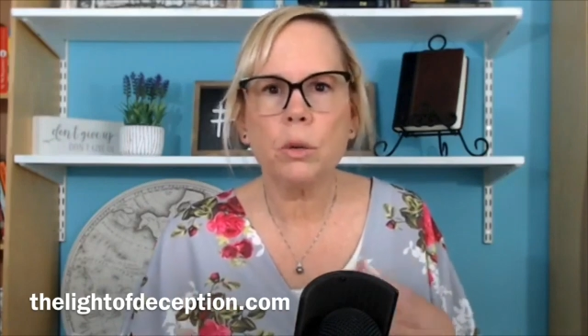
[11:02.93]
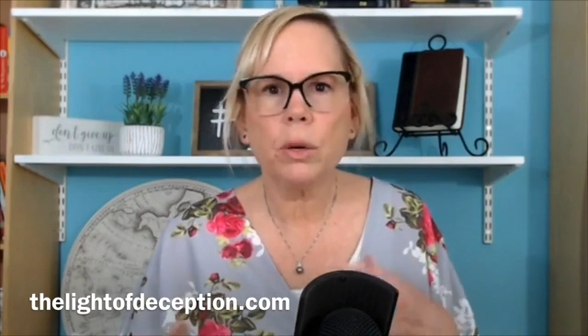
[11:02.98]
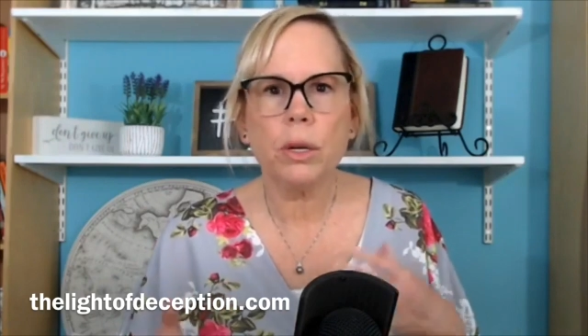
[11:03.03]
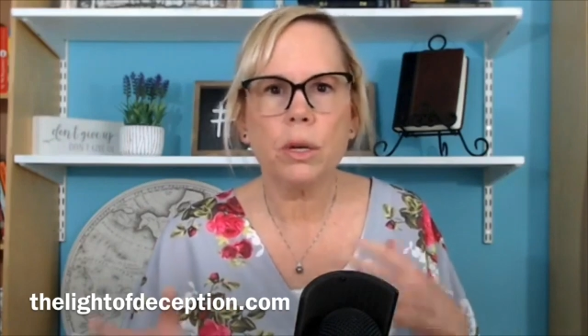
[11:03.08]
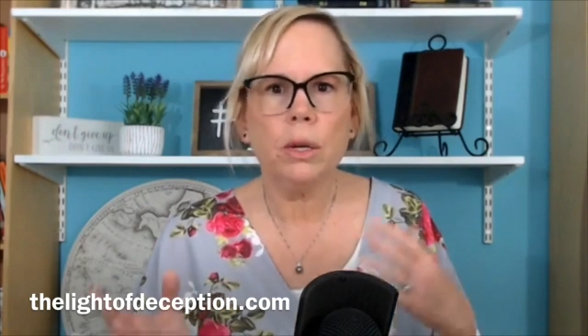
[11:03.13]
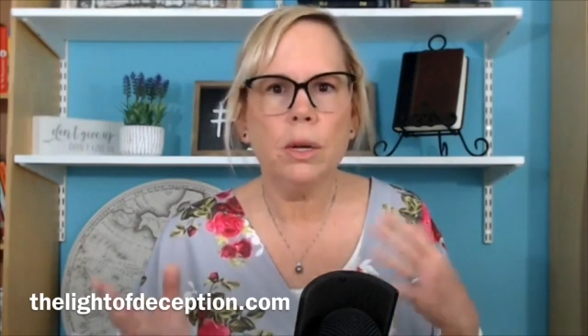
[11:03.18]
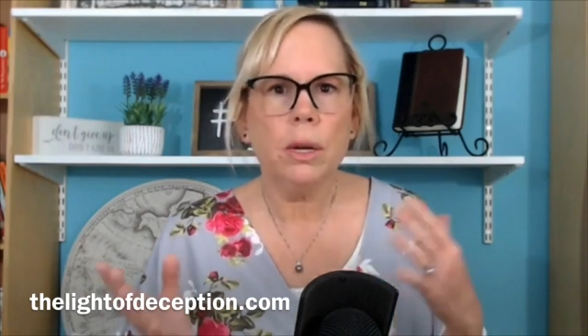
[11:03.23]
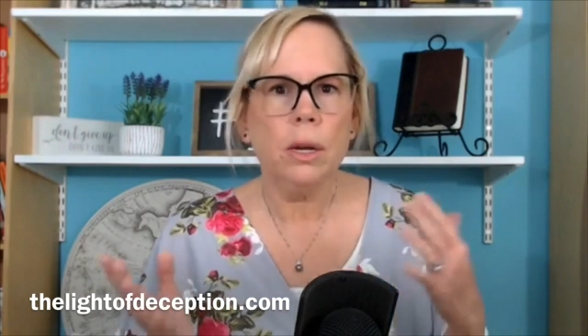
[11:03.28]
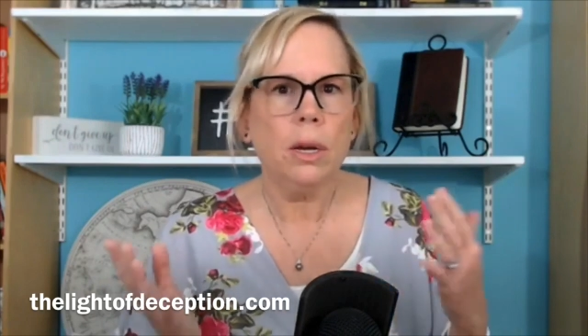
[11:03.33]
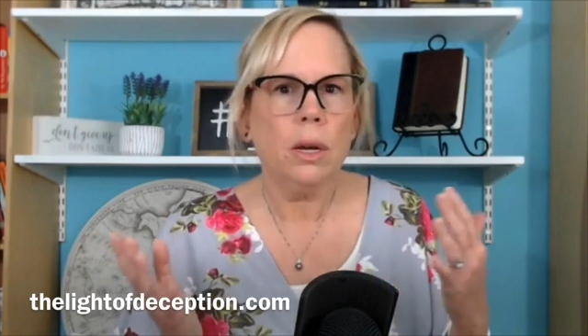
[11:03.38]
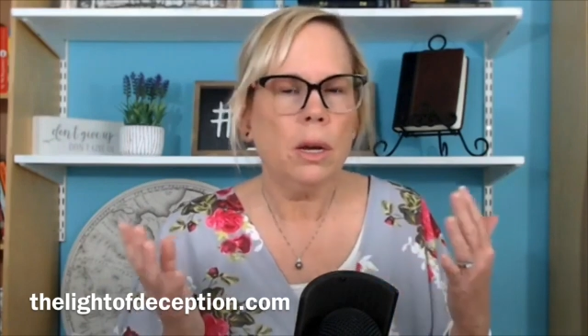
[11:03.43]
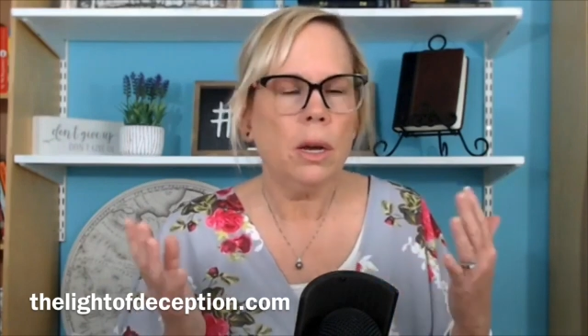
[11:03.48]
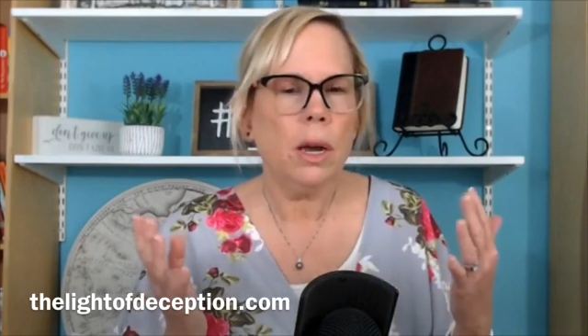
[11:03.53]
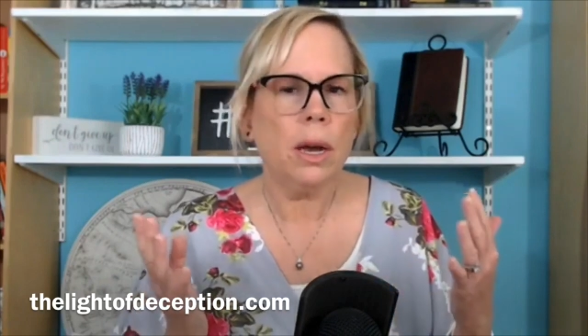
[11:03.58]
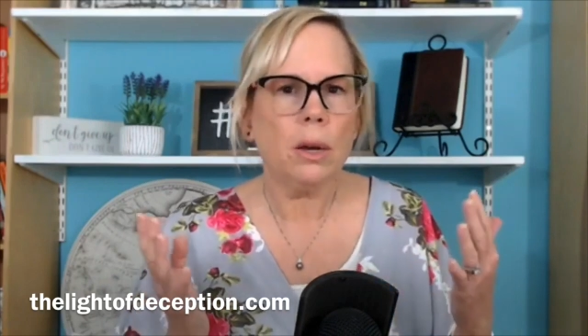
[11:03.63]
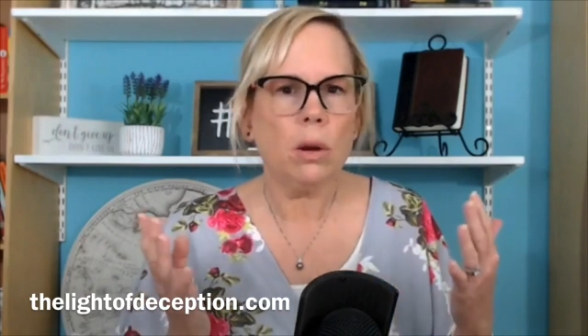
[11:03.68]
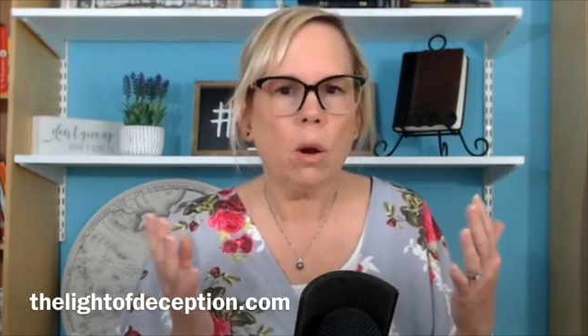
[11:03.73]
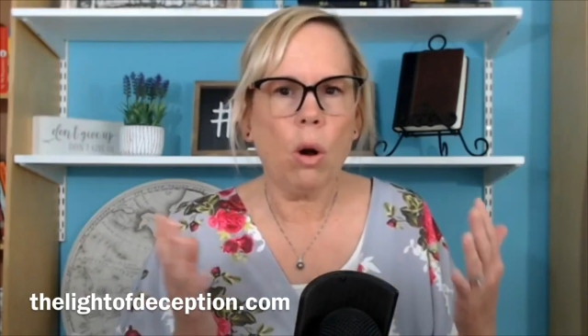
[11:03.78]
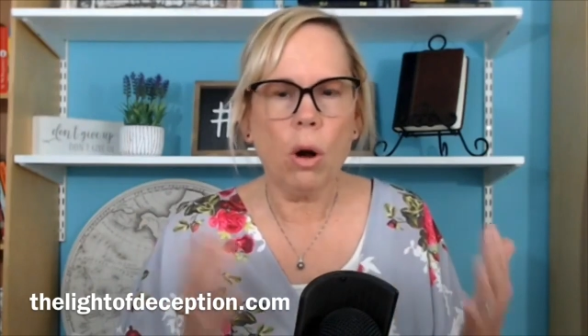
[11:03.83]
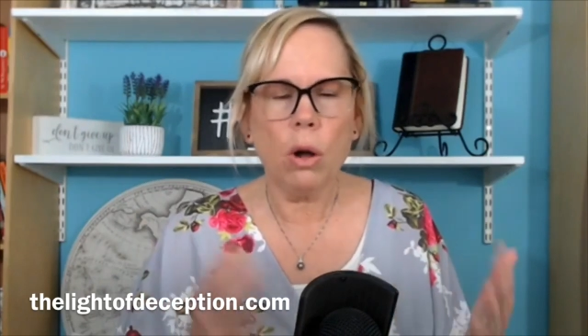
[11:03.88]

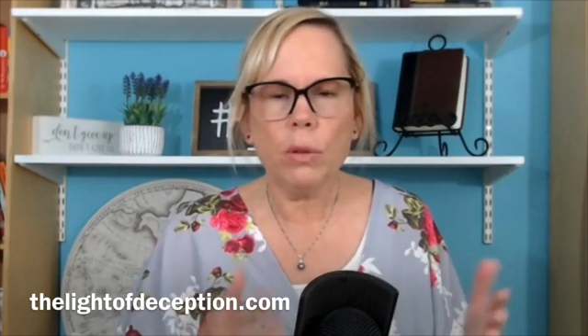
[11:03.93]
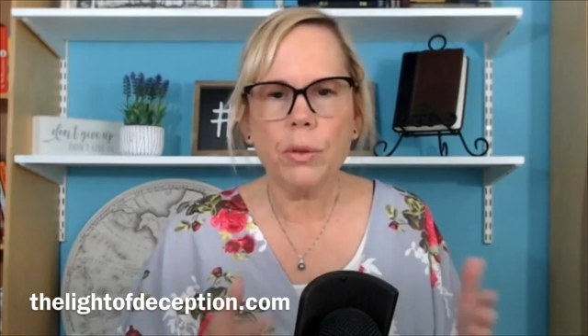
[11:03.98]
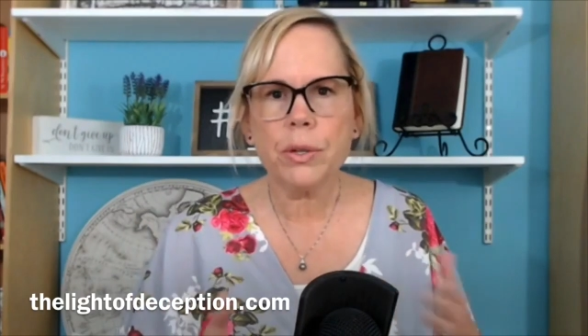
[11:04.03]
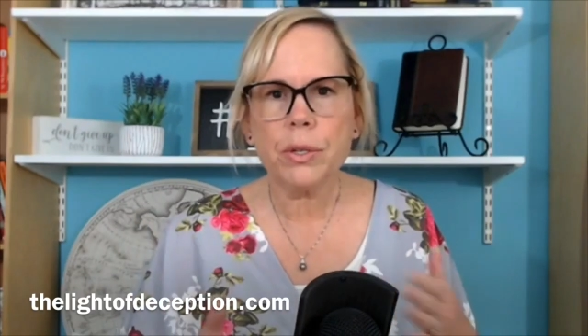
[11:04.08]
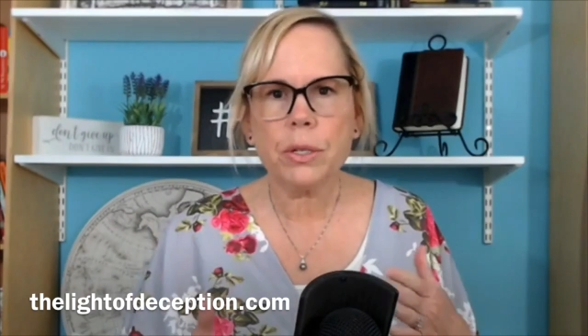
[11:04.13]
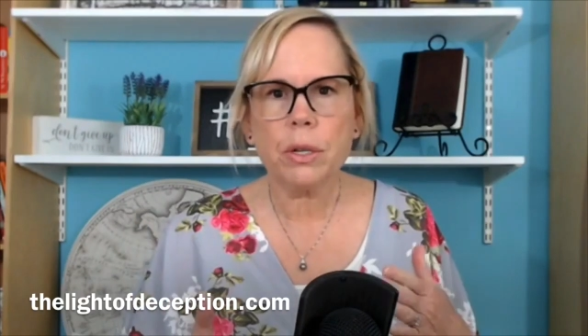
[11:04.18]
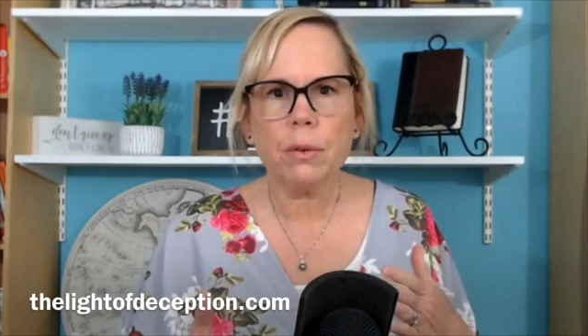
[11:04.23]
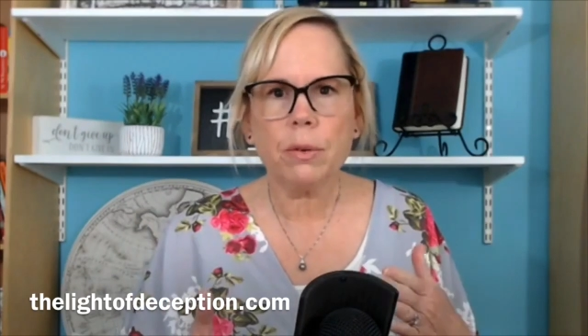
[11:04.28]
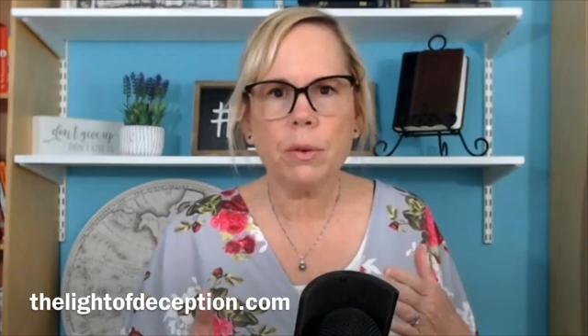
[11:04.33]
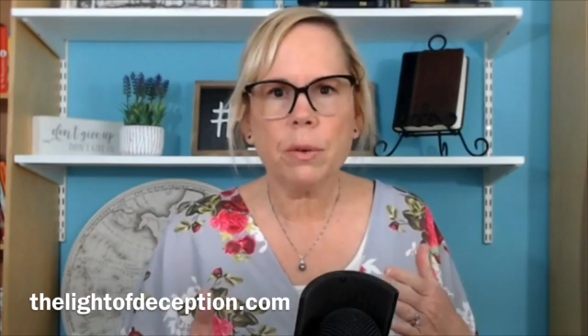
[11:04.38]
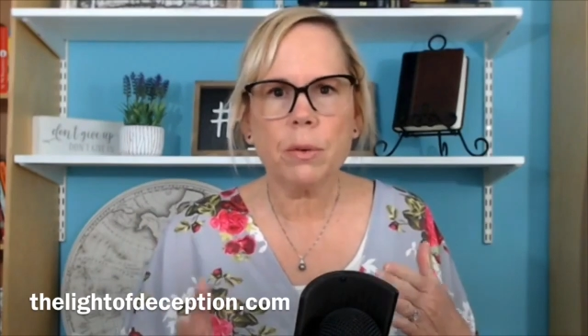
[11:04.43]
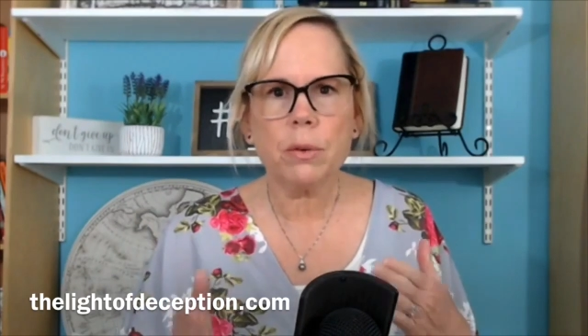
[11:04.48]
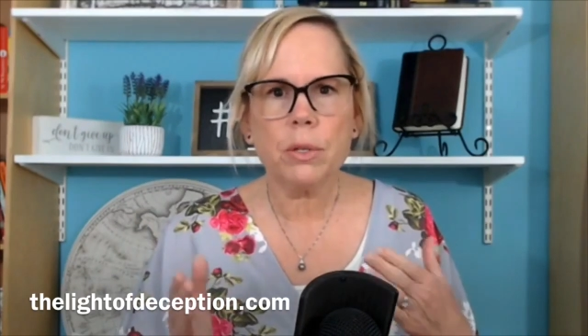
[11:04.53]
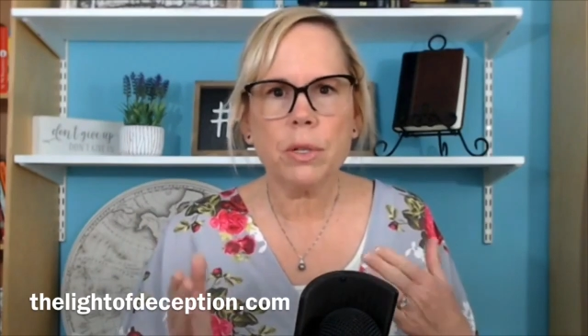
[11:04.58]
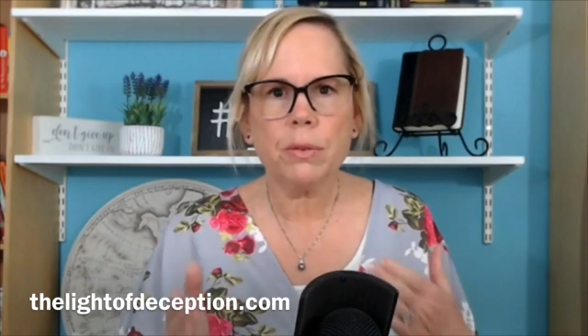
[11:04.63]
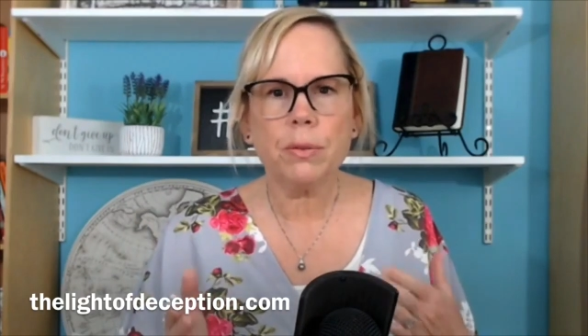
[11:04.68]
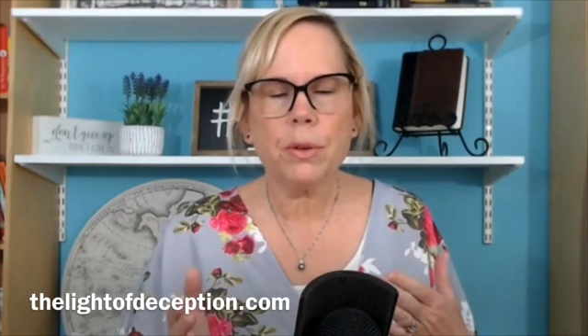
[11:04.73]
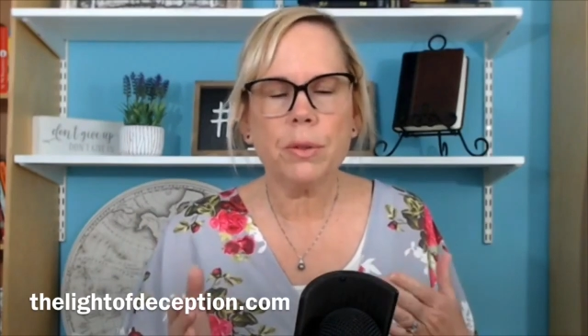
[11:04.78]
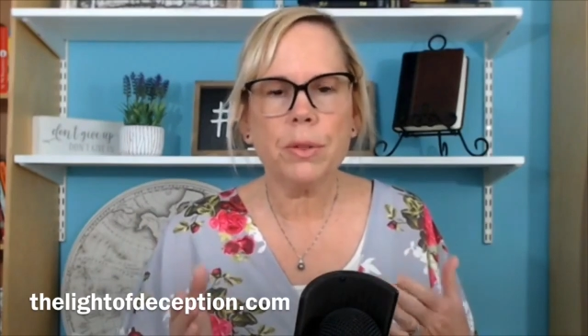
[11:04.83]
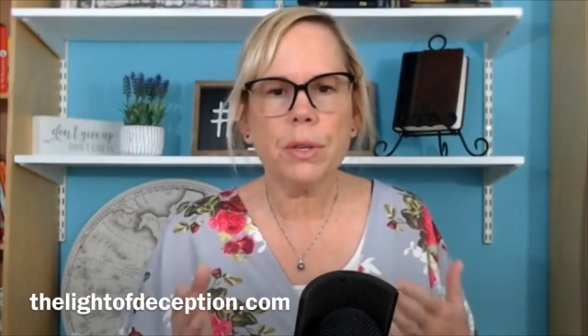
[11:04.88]
and all these
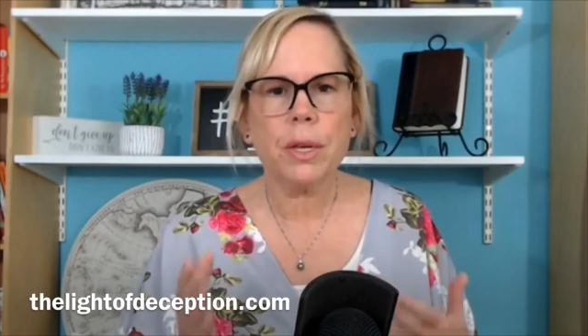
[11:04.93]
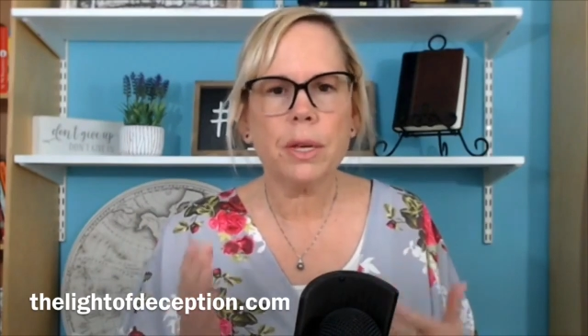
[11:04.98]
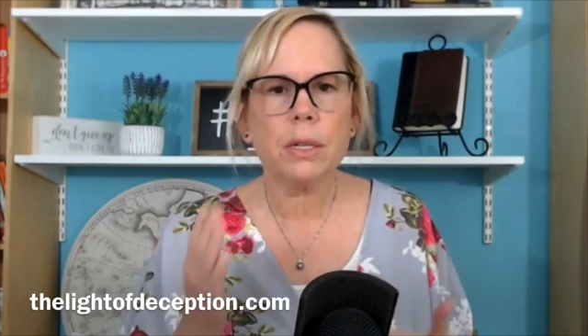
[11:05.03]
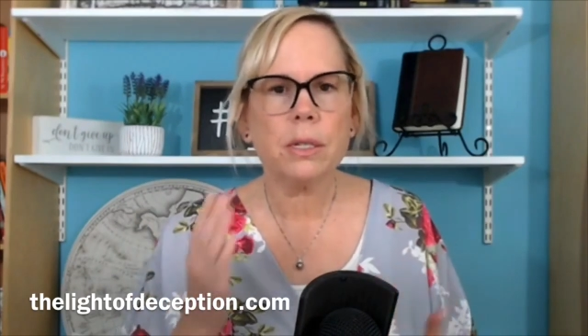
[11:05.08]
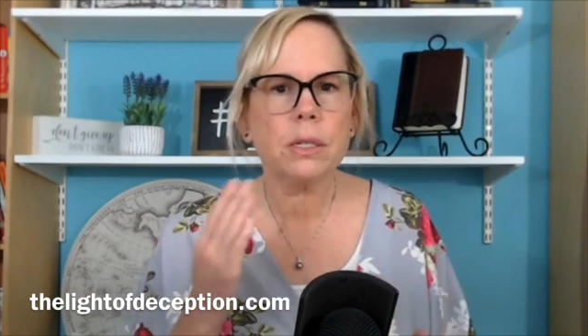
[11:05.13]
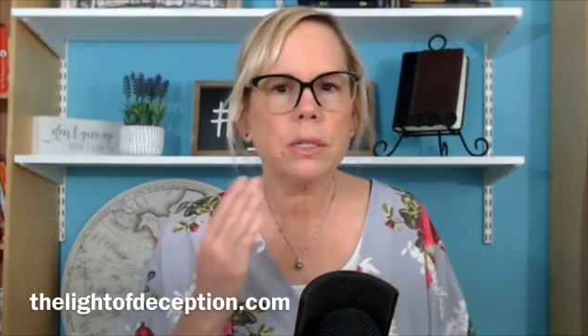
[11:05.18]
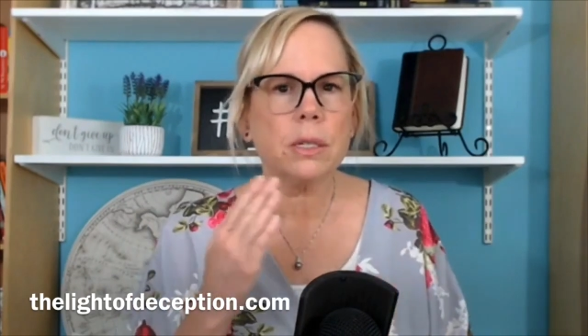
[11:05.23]
different things,